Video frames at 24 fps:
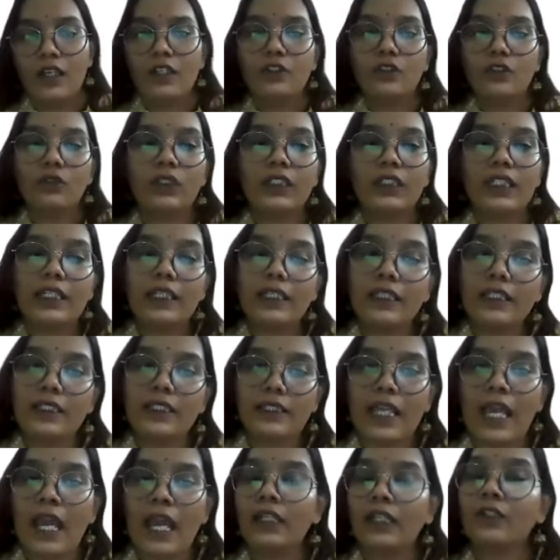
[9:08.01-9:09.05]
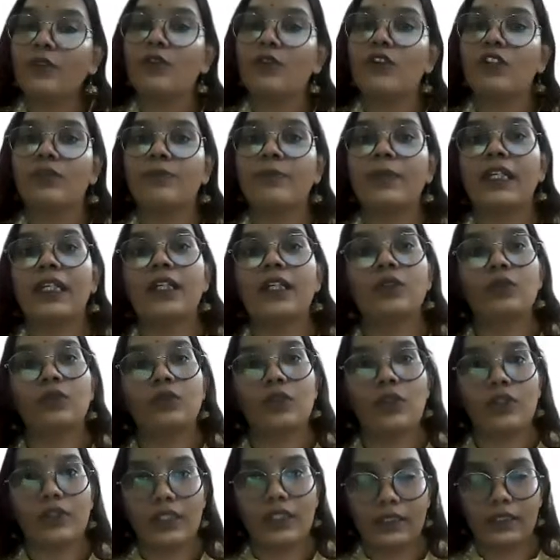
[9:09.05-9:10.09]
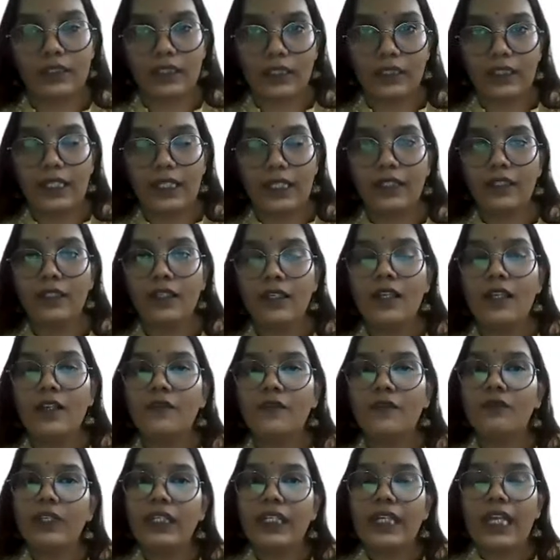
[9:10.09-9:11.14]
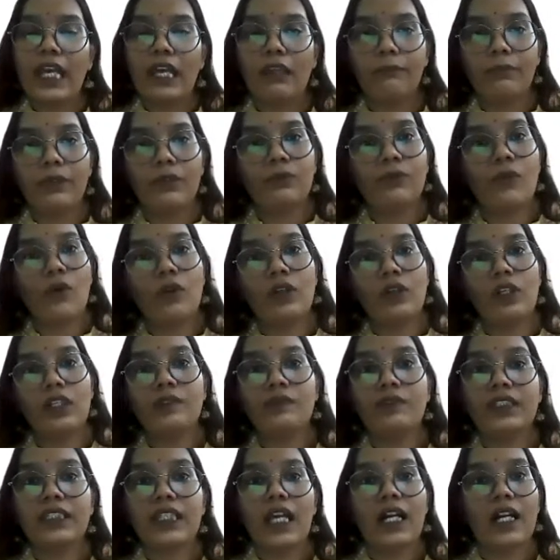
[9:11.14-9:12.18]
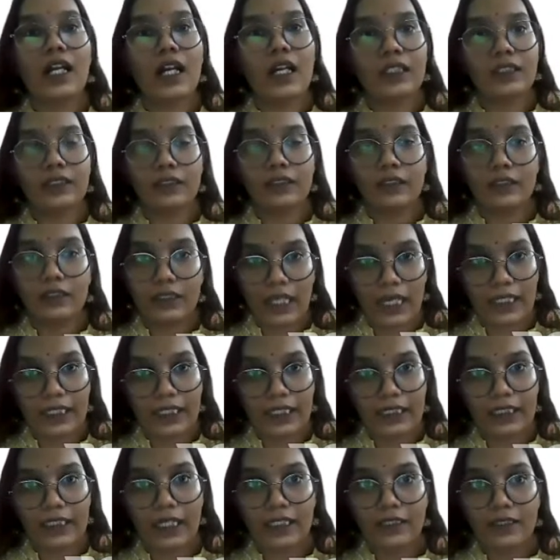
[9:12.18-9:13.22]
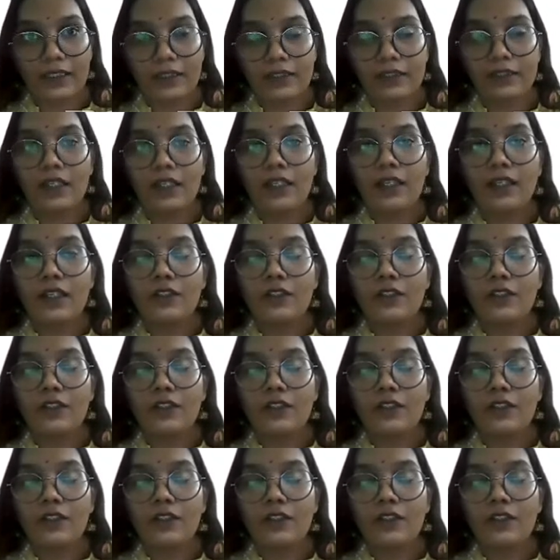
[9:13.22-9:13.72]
So till this act was made in 2013, we have been following Vishaka's guidelines.